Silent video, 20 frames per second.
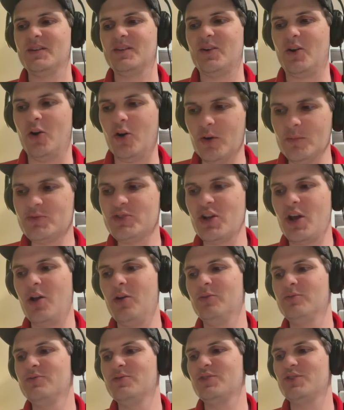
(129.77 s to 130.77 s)
Herb
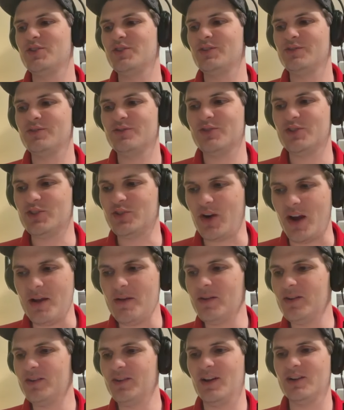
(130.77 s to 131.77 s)
Jones,
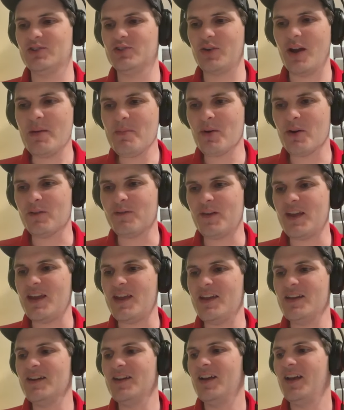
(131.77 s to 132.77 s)
Trey, uh, Trey
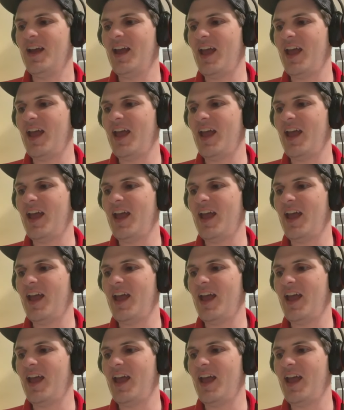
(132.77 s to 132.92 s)
Murphy,